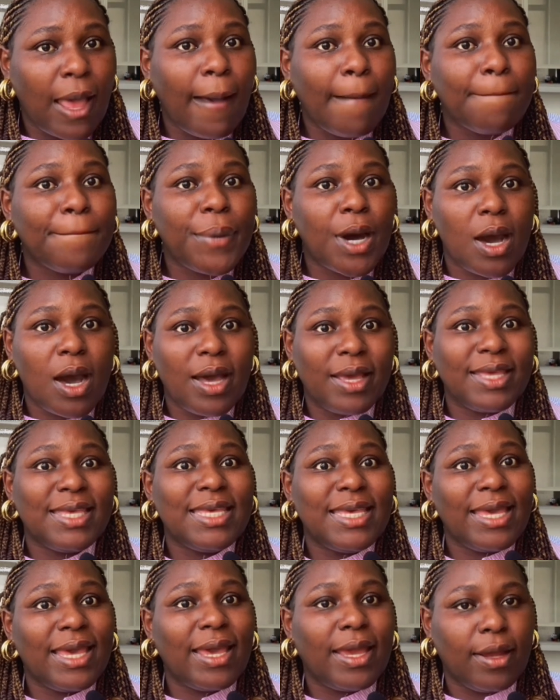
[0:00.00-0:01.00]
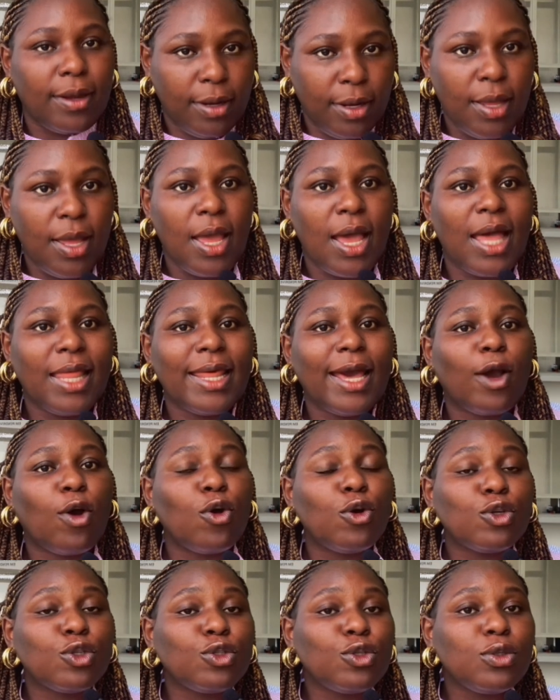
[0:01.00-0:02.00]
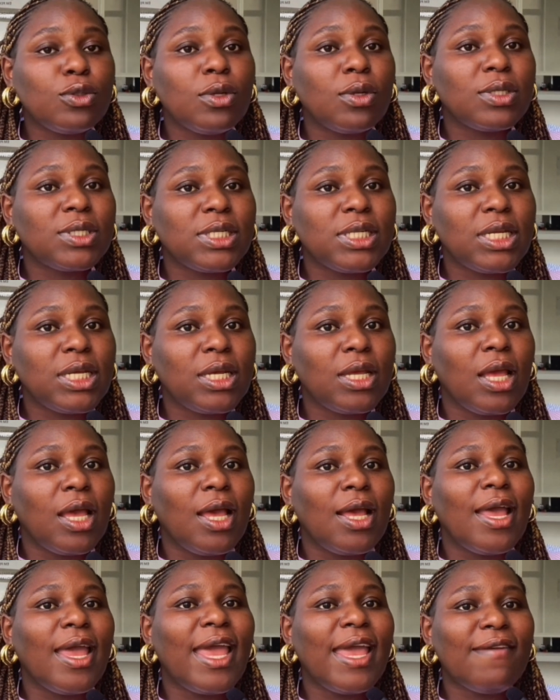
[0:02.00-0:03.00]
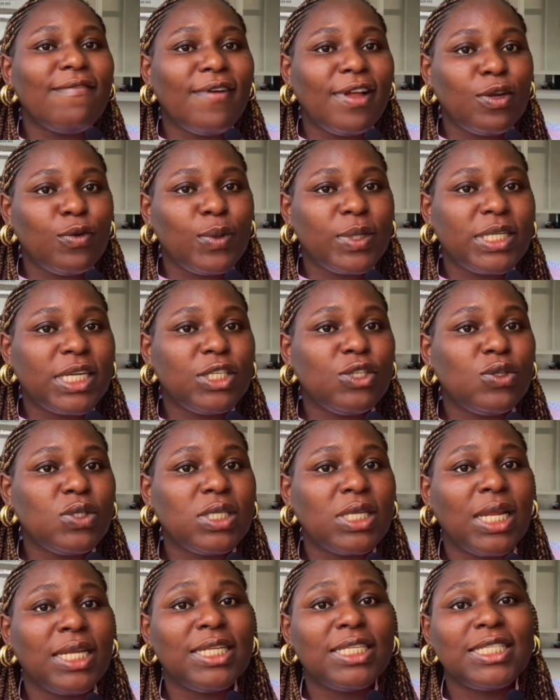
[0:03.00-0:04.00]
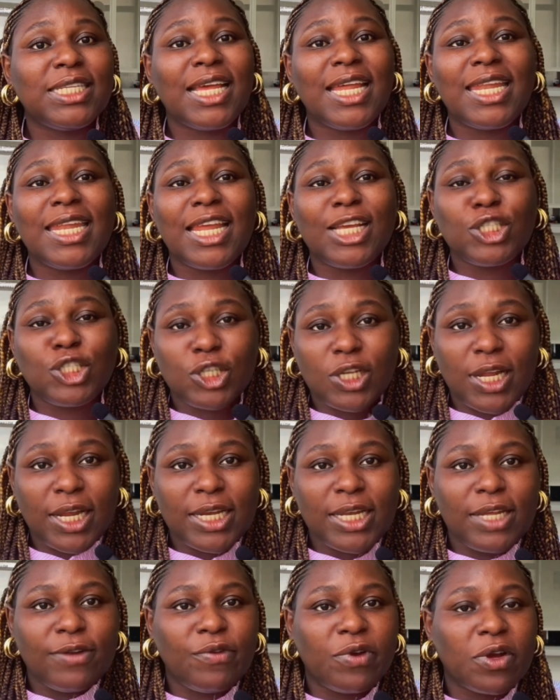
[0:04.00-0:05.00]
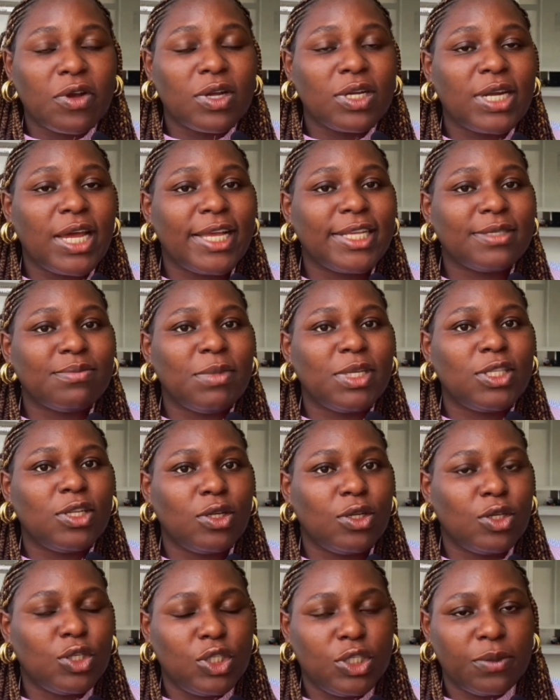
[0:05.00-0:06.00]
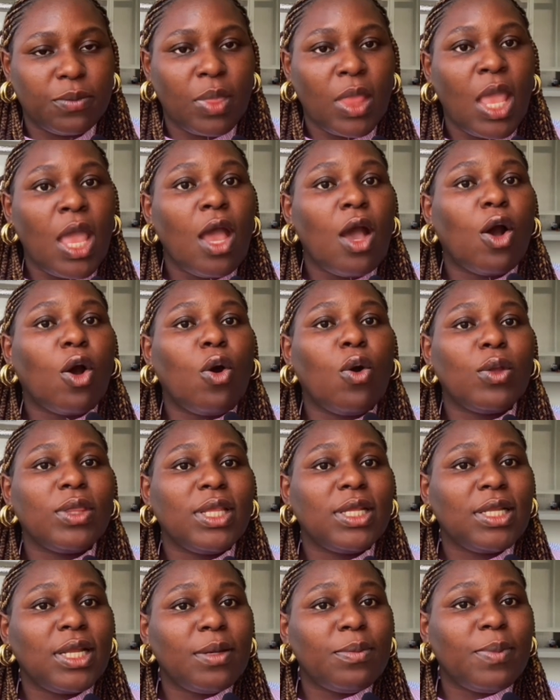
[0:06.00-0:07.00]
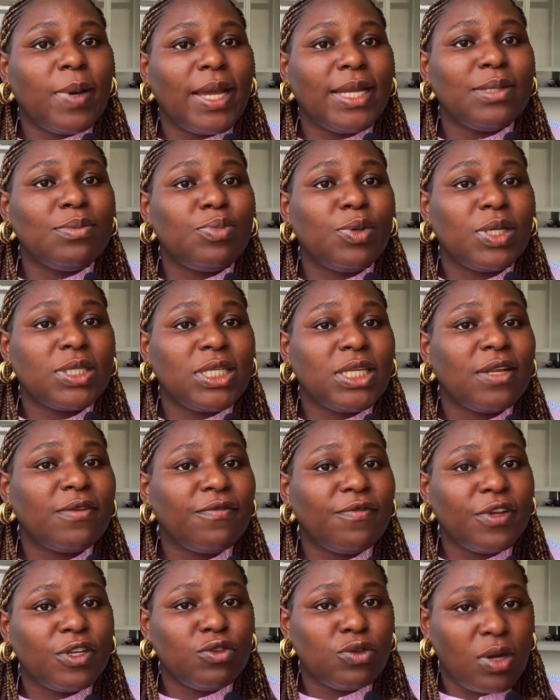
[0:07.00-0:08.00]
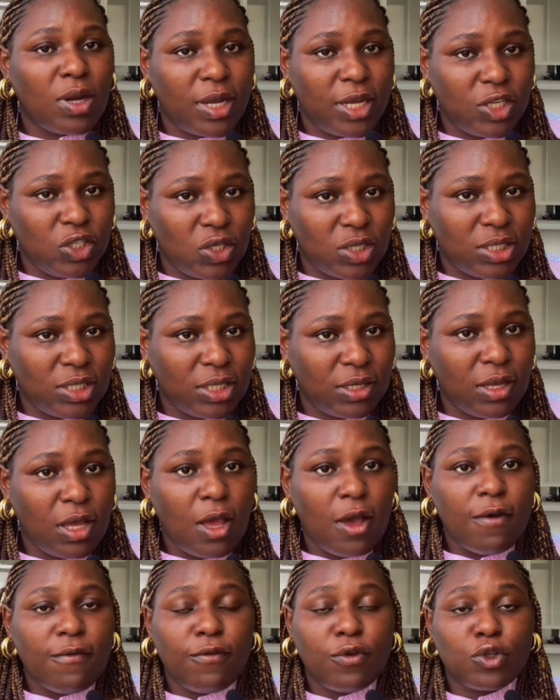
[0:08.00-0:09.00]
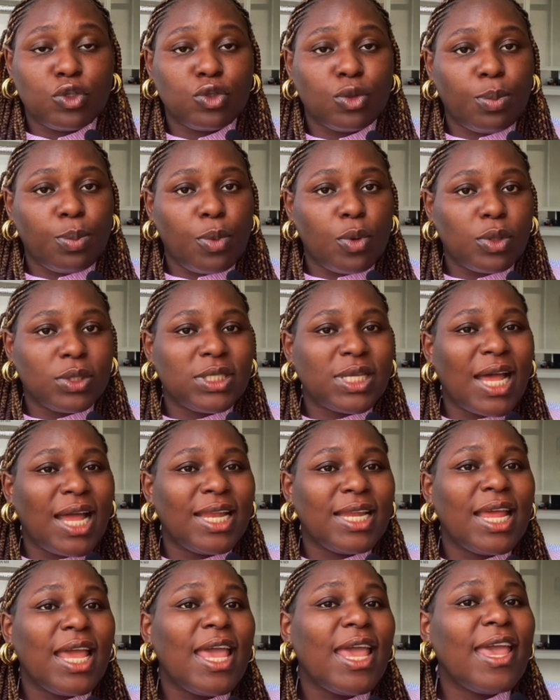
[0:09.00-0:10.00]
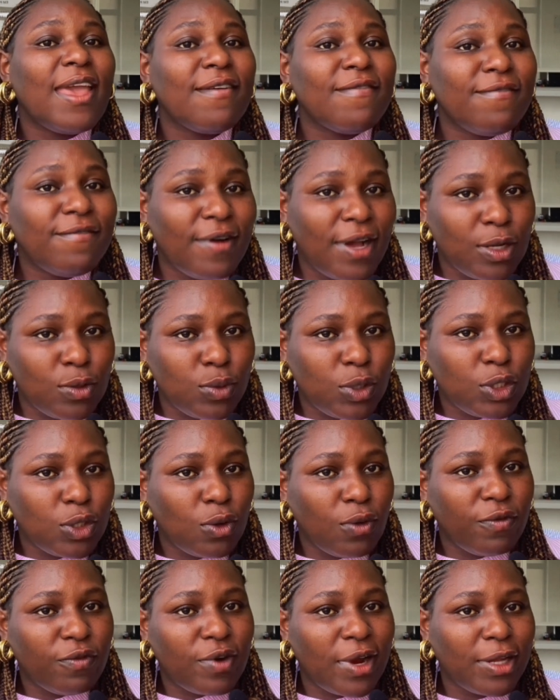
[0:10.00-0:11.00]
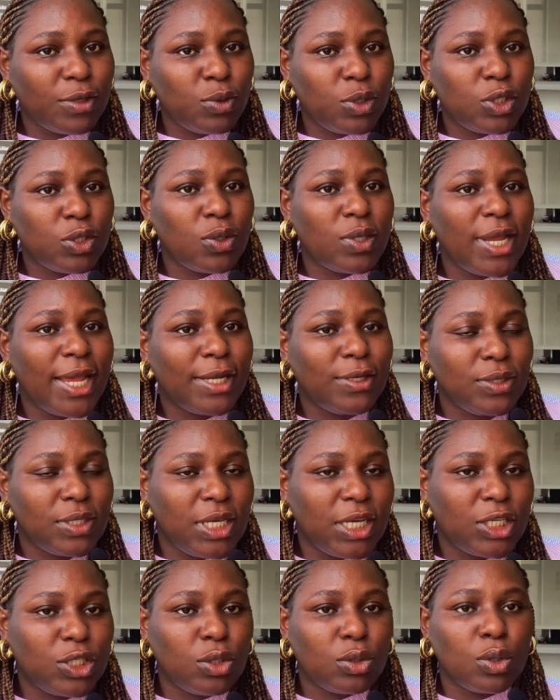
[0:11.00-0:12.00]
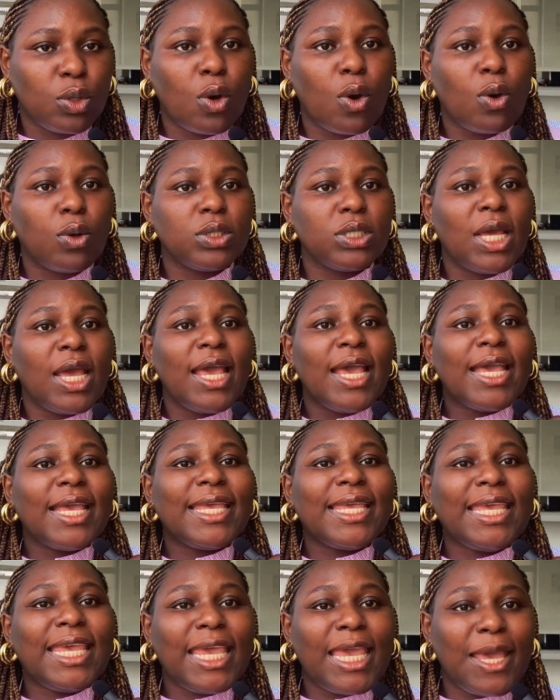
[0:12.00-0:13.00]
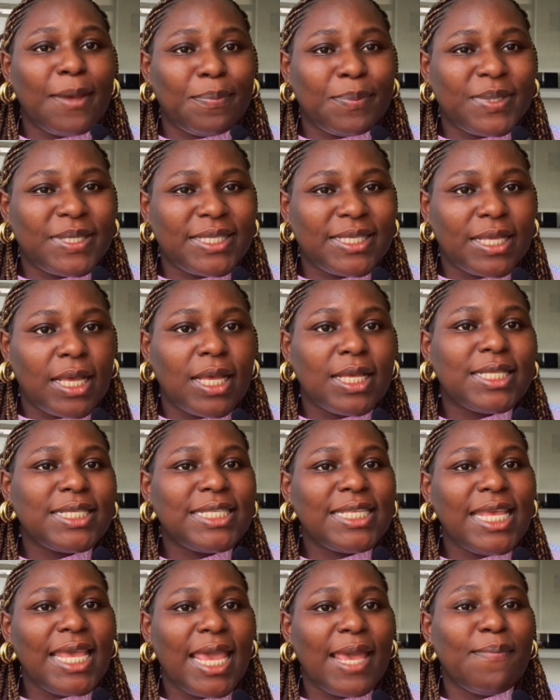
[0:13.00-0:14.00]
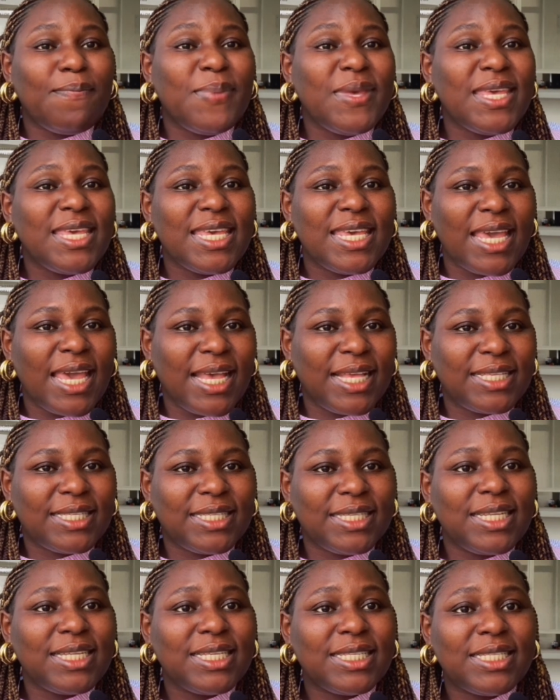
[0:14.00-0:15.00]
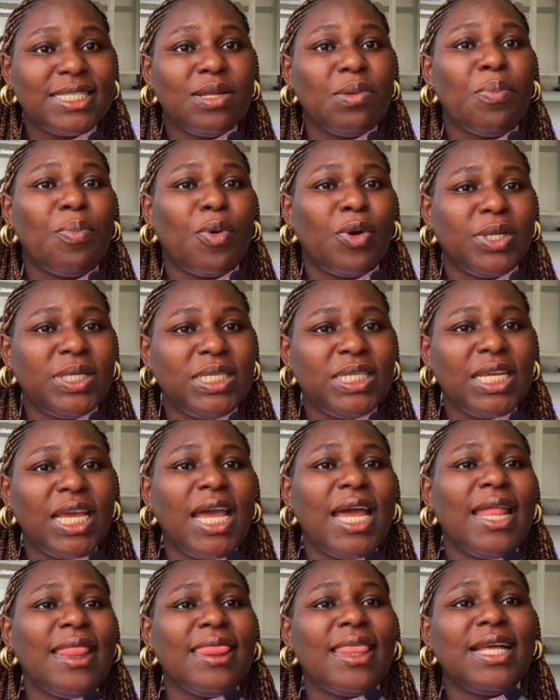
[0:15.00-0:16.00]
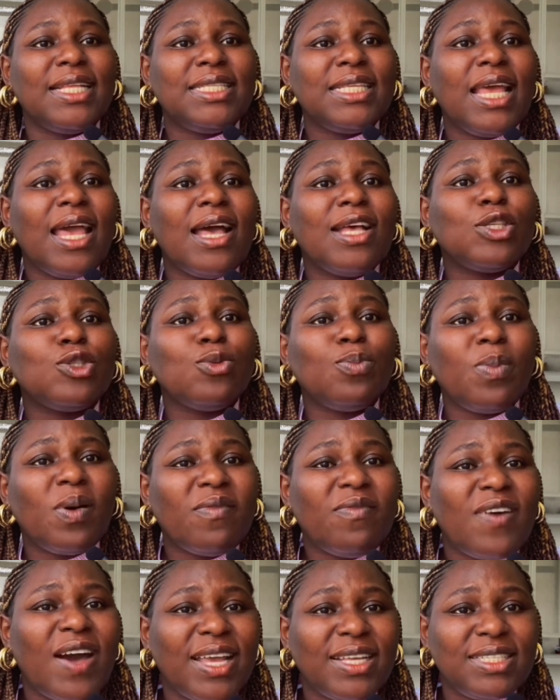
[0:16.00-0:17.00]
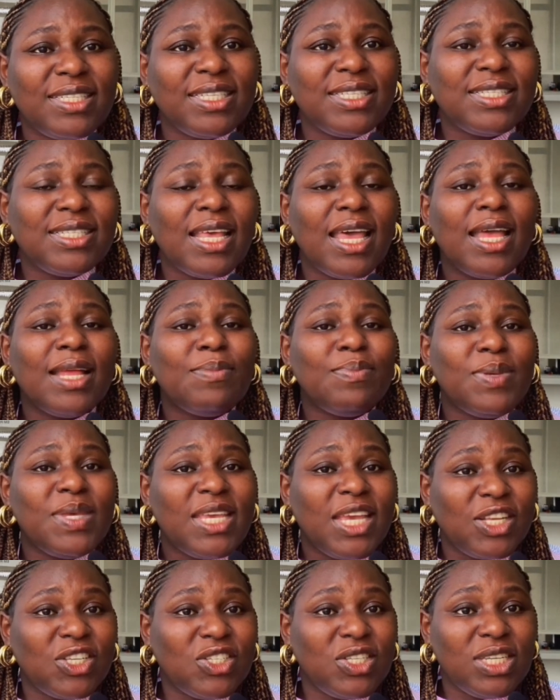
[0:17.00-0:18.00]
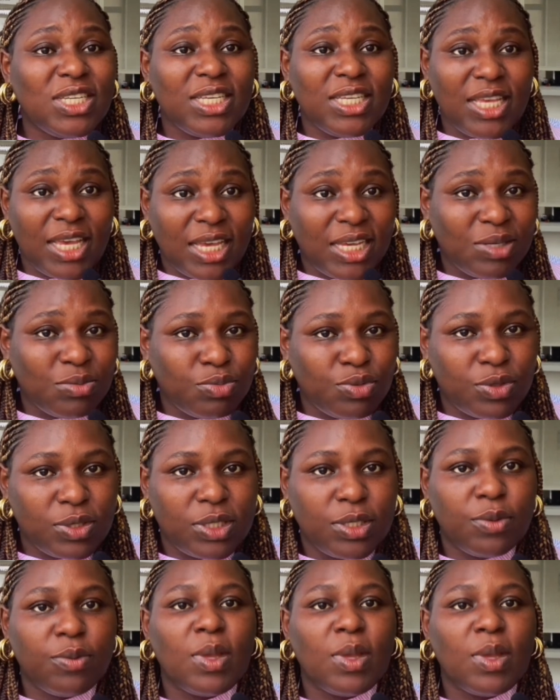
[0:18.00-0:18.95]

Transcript: per year and are continuously evaluated using an internationally recognized methodology conducted by the Brazilian Federal Agency for Support and Evaluation of Graduation Education called CAPES. CAPES. This is the body that supervises PhD here in Brazil.